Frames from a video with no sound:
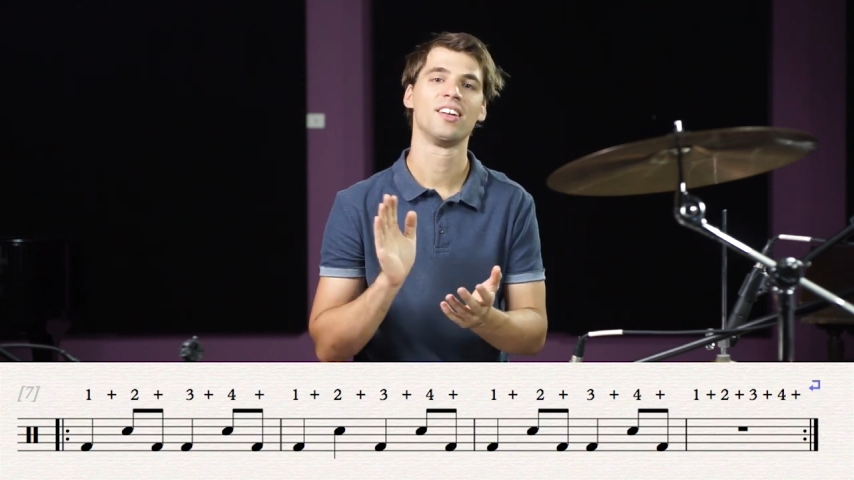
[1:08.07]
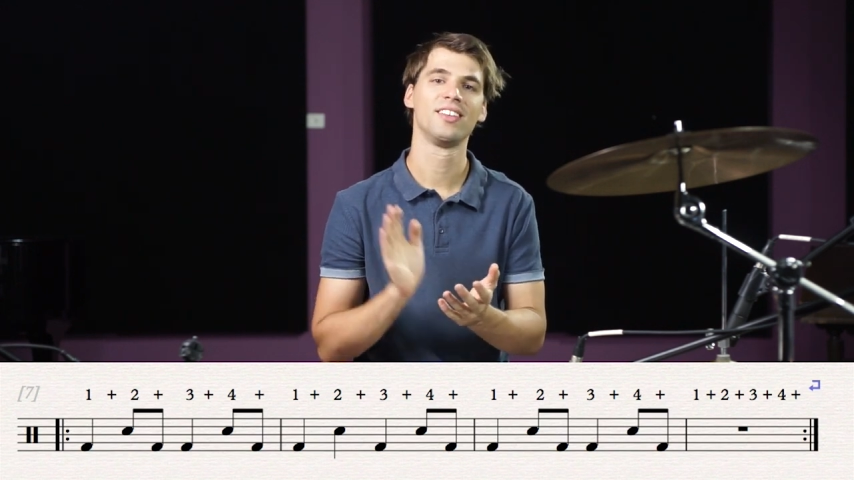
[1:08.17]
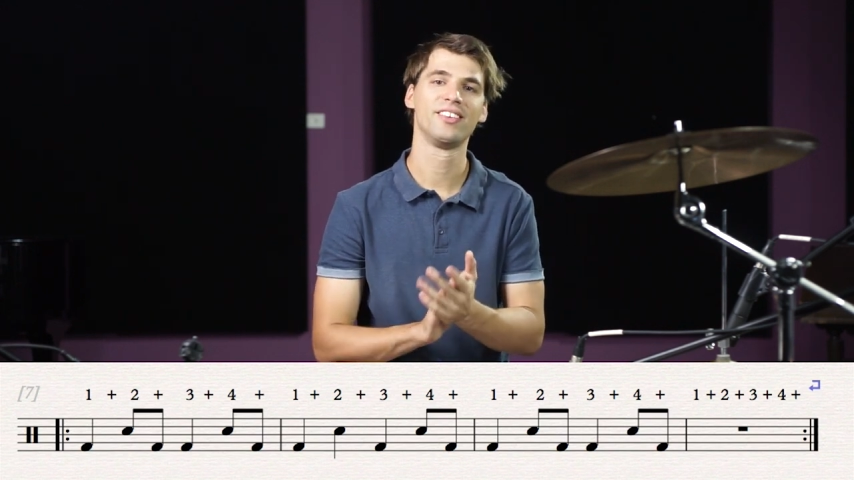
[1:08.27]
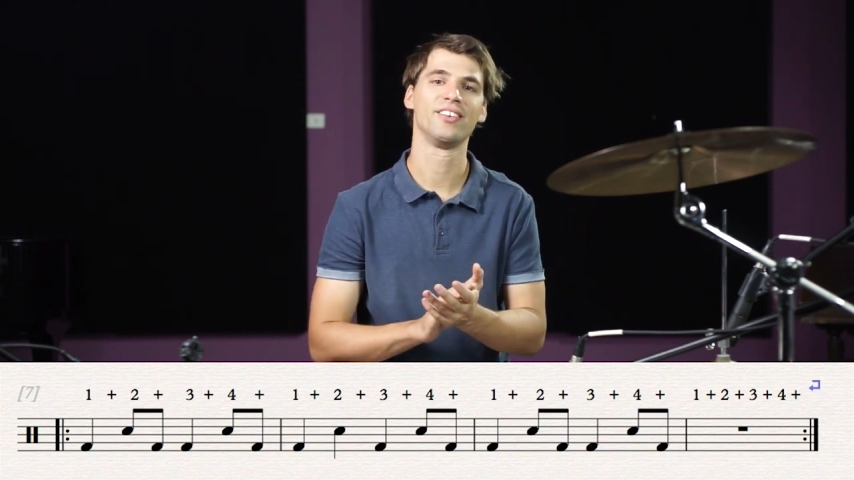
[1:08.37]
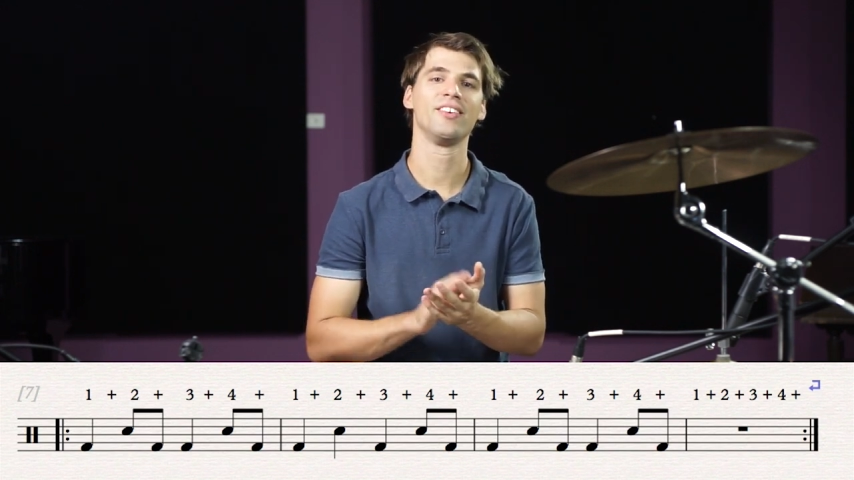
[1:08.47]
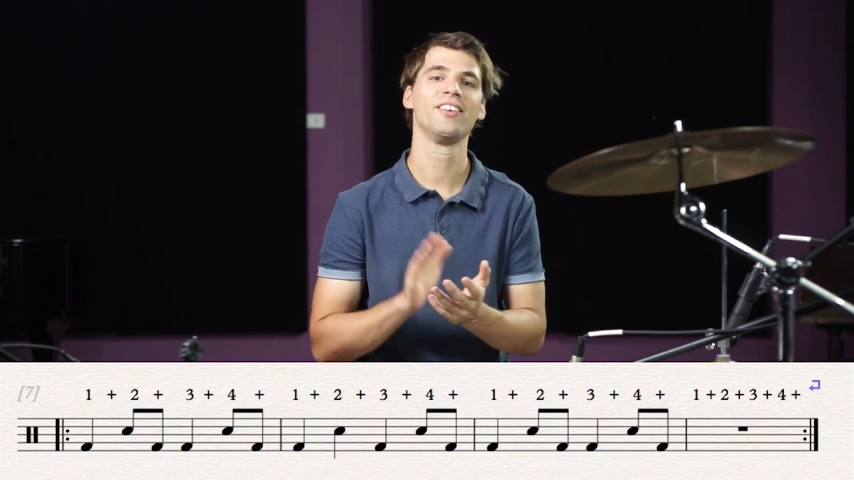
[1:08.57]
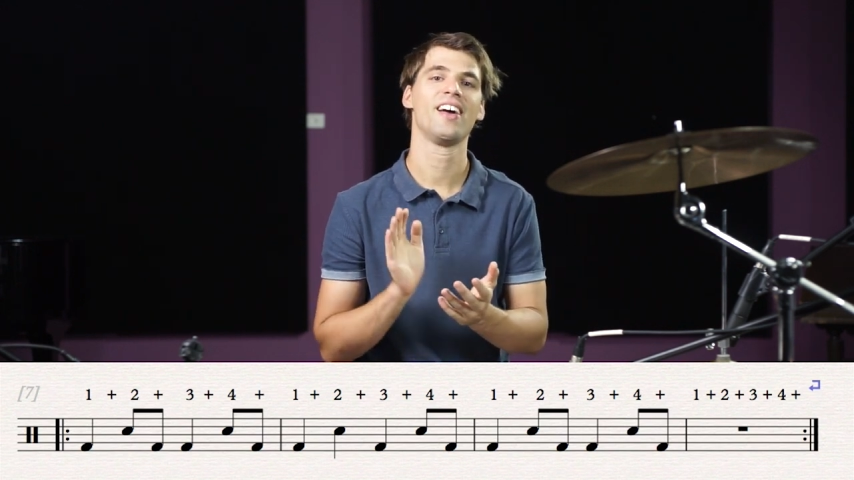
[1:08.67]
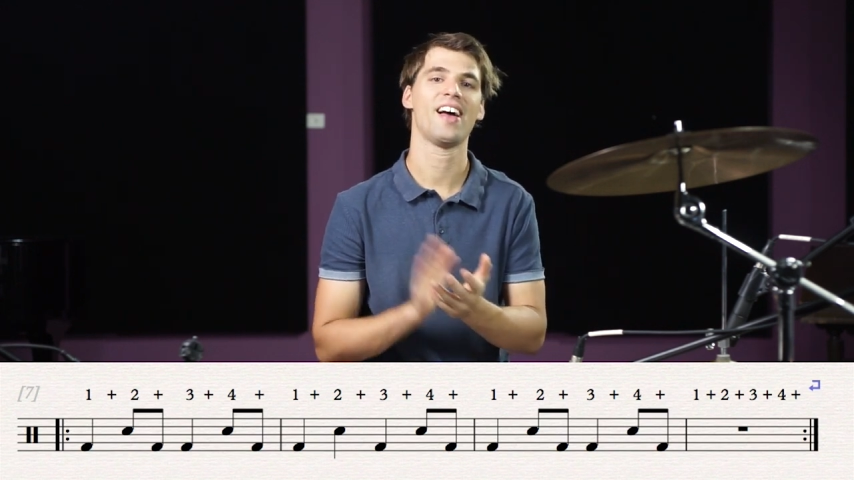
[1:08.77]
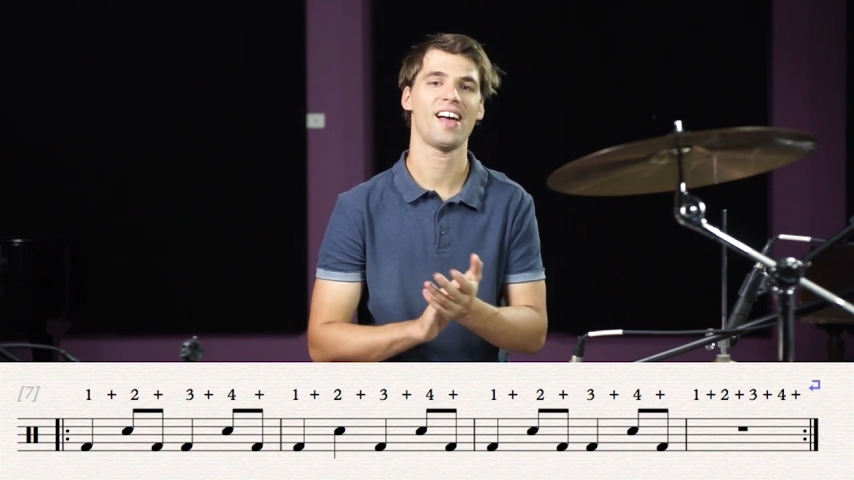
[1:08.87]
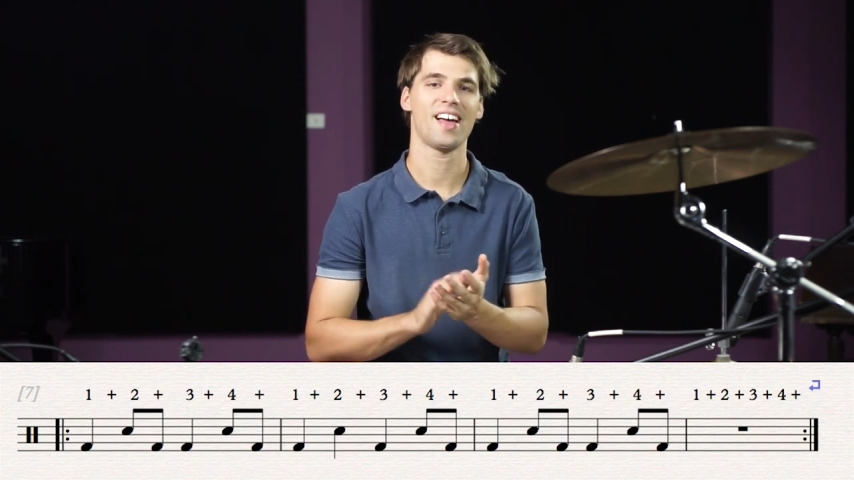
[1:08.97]
two,
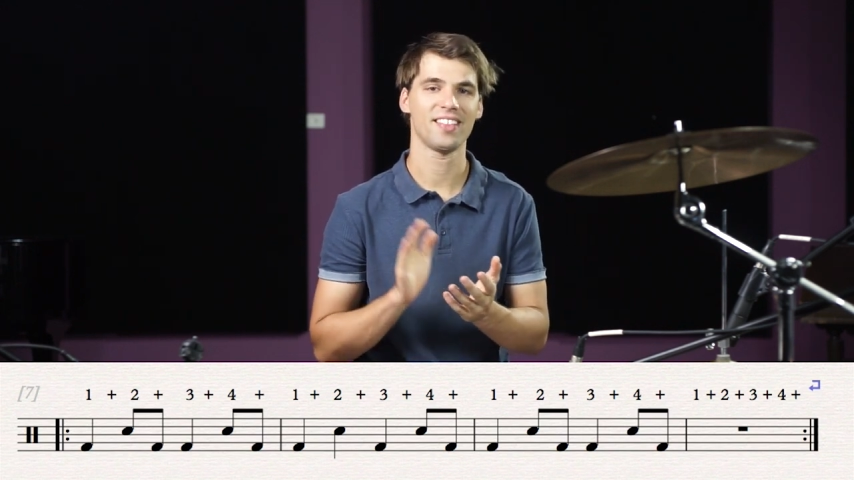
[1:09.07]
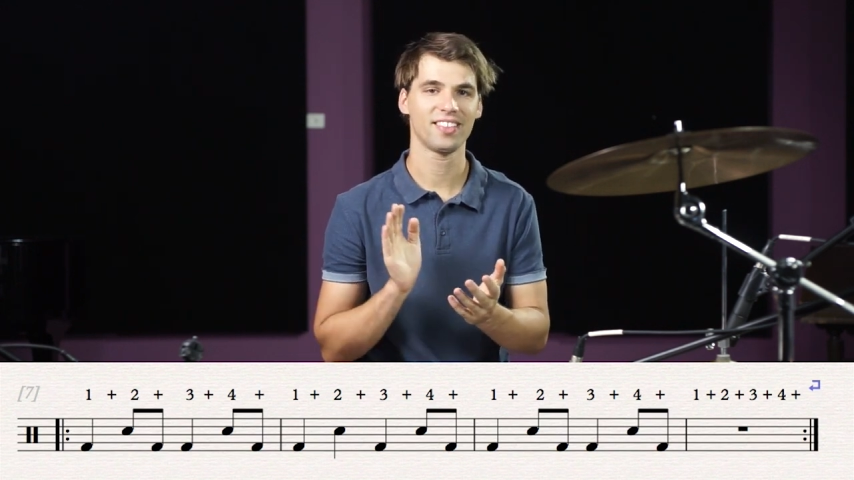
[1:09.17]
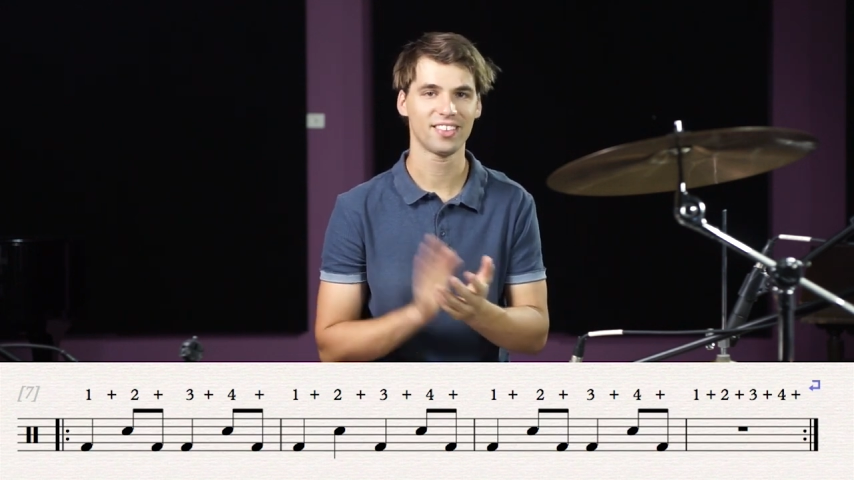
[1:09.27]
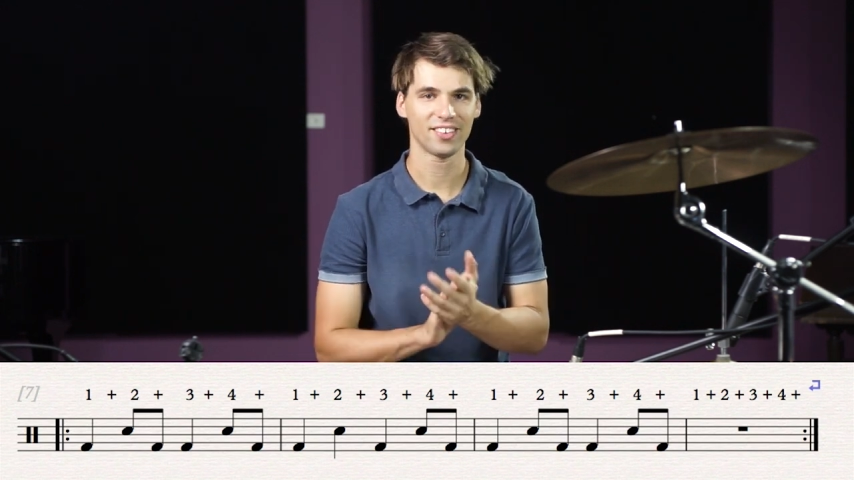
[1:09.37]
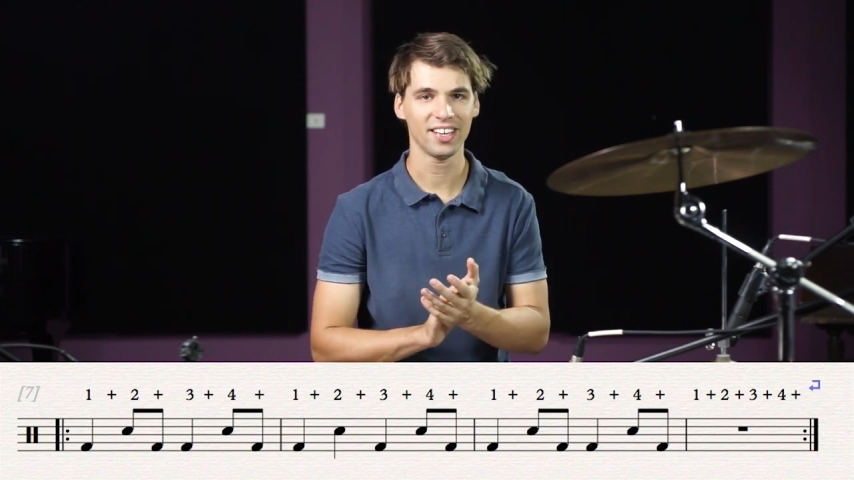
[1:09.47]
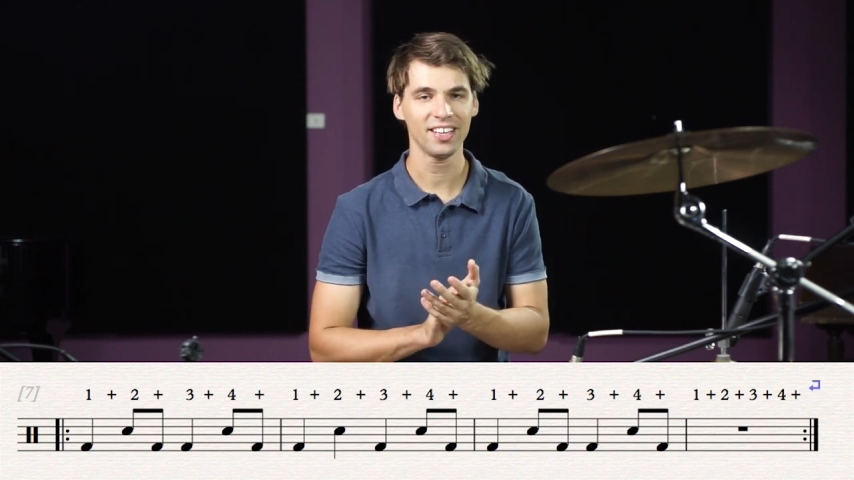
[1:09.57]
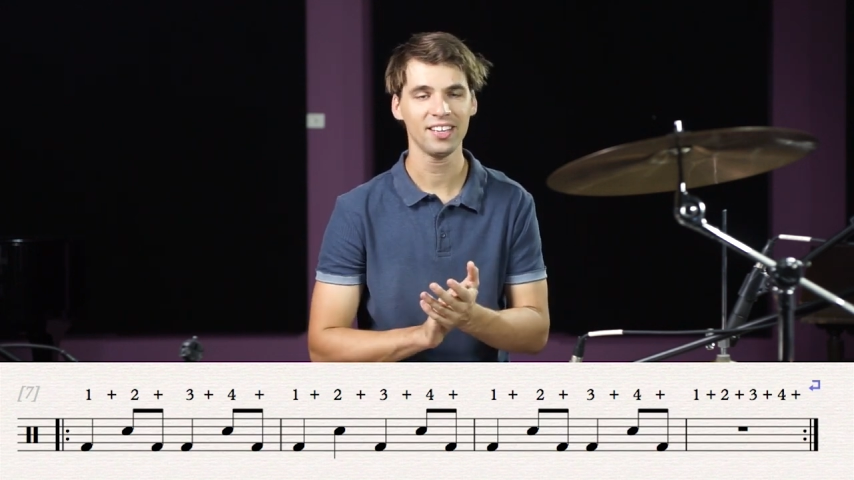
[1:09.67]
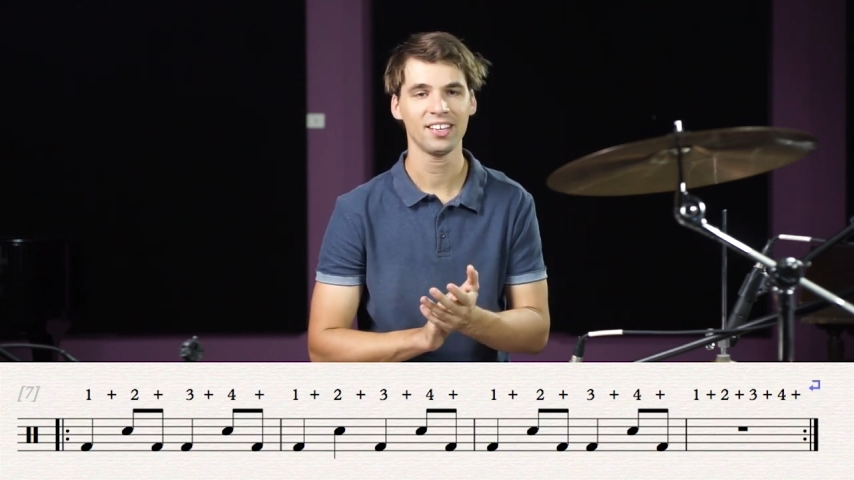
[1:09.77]
and three,